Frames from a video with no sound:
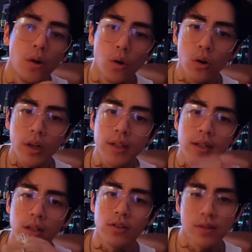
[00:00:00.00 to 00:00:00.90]
The lore
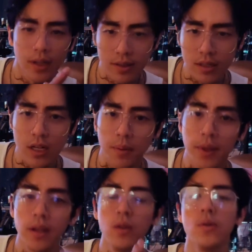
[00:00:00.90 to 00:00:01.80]
continues, ladies and
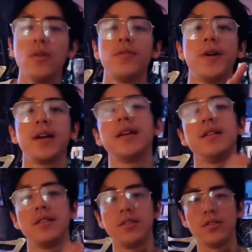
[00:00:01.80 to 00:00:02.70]
gentlemen. The lore
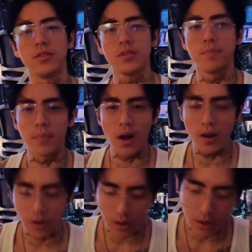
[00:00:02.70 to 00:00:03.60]
fucking continues.
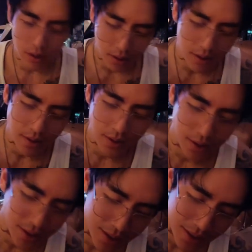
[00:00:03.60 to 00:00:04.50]
Mido,
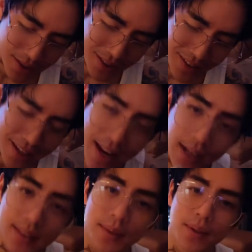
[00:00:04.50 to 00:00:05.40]
the
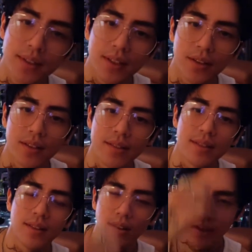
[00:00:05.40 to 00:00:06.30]
next
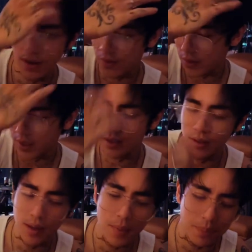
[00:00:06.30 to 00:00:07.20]
series. Everyone's
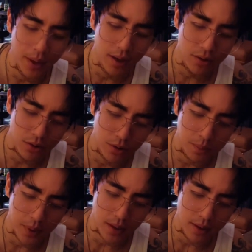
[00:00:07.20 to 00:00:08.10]
asking about part
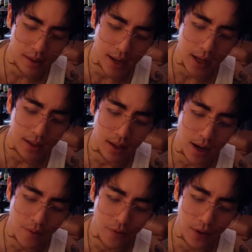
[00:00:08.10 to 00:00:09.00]
two, but
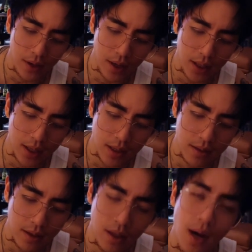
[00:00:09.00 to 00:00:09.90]
that I feel like
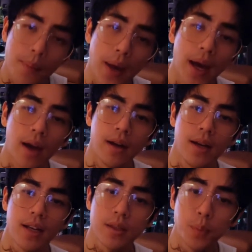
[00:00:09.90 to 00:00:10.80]
is gonna come
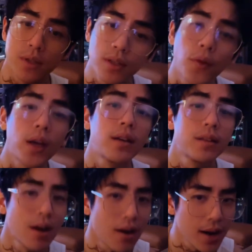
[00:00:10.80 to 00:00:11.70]
at a specific
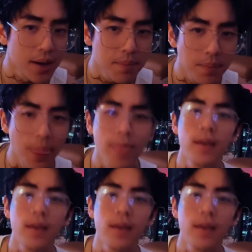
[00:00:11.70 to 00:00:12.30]
time.